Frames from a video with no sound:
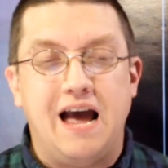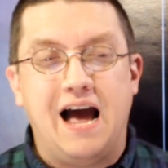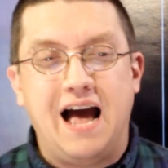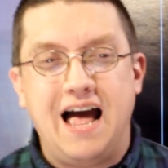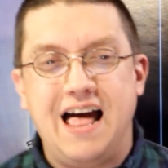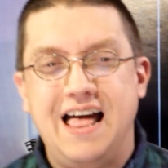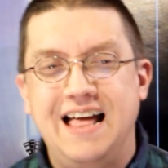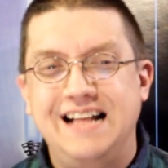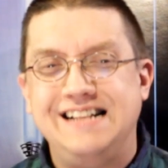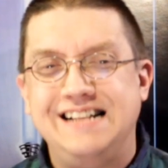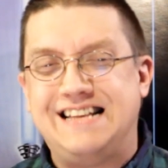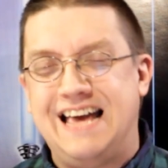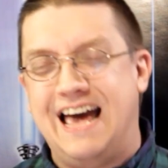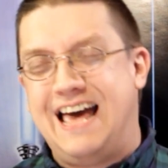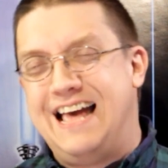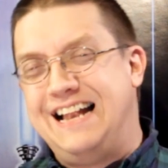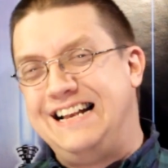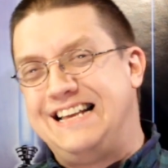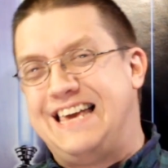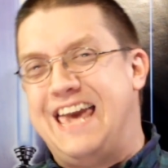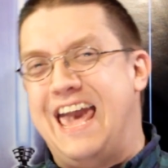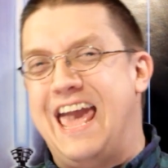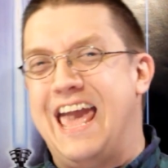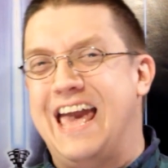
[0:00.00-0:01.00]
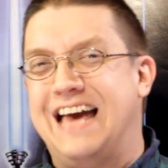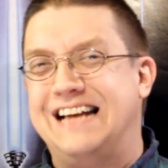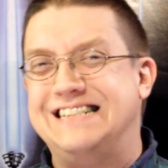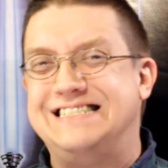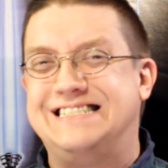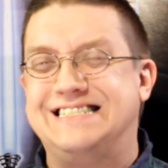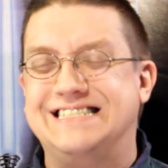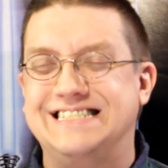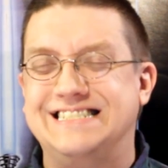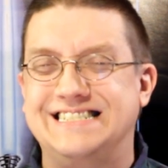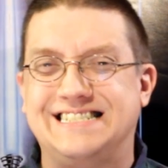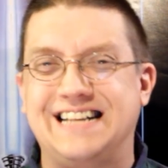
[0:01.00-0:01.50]
Dead
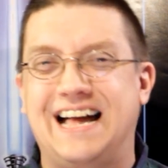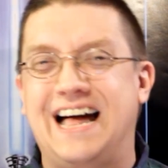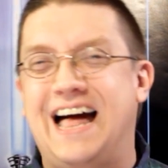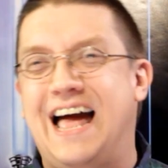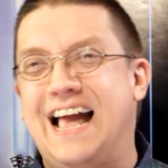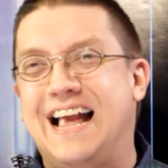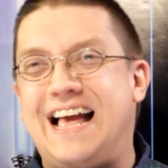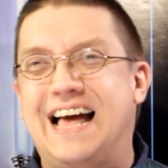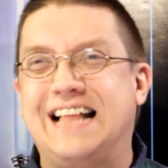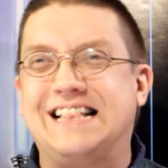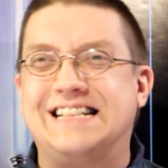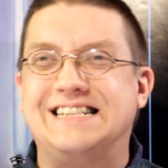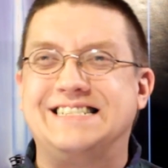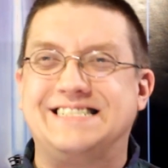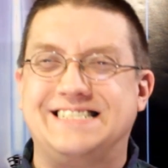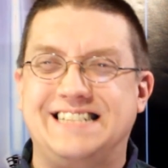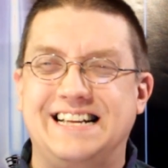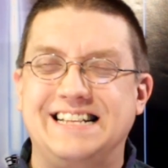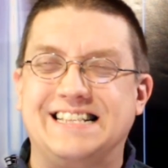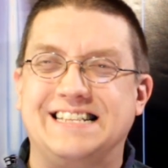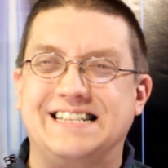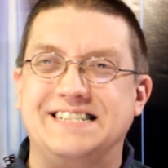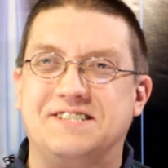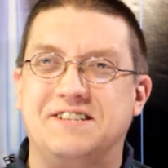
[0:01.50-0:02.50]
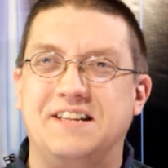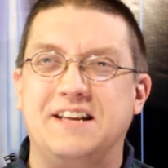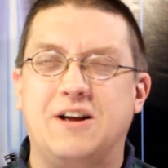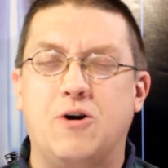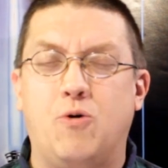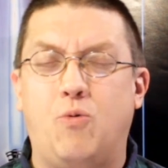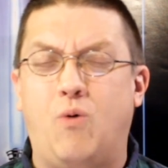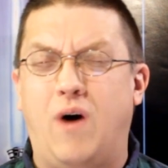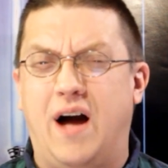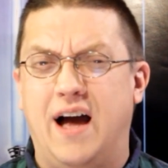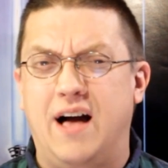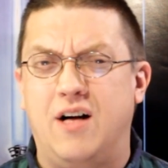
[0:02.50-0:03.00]
Kansas. I got sent this link a
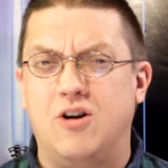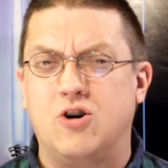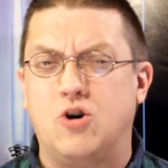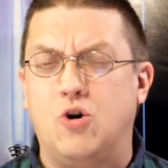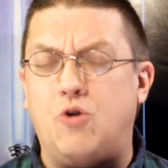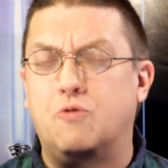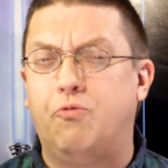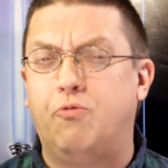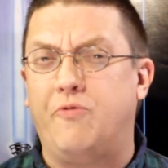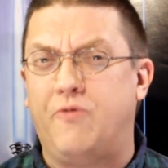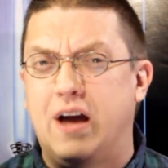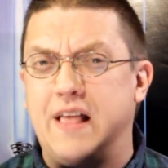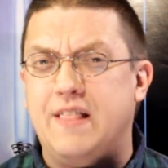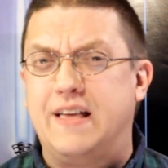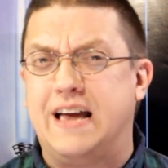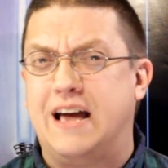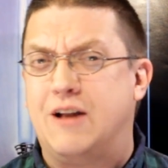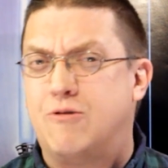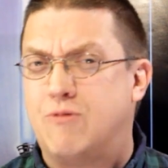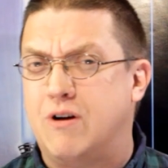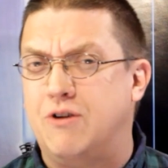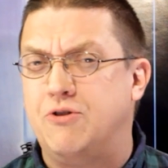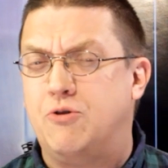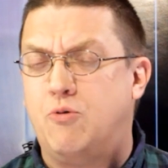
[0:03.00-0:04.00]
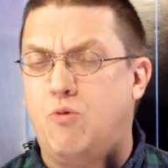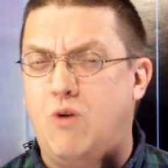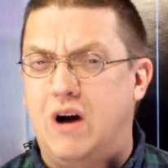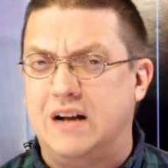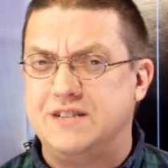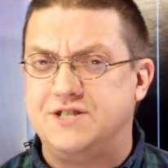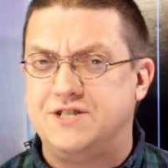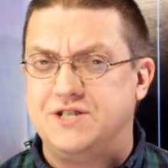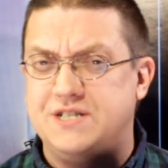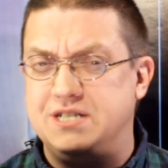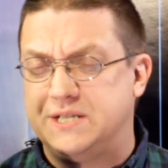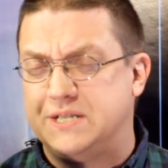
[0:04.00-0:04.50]
while ago. Finally got around to
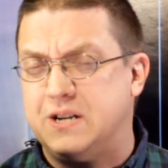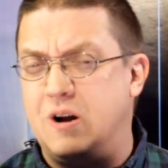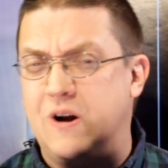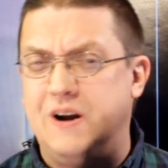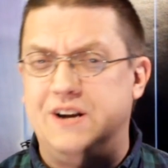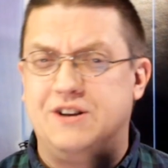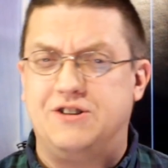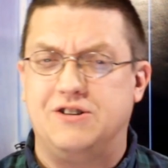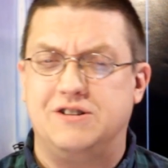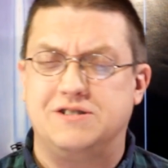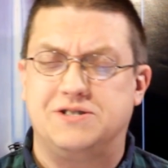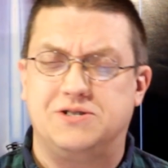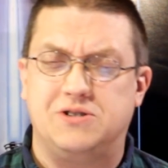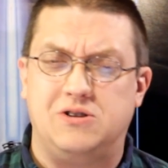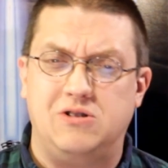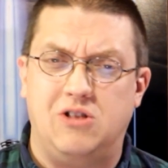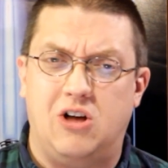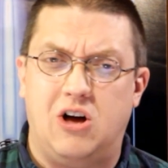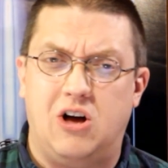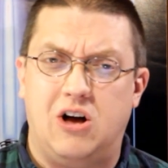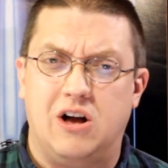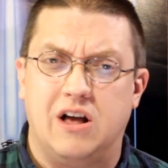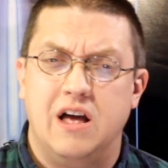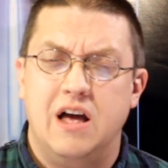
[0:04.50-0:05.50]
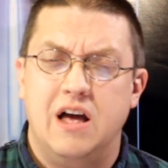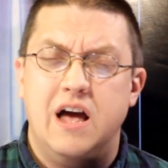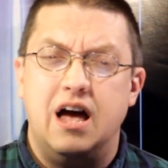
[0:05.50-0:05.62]
watching it. Sorry it took so long.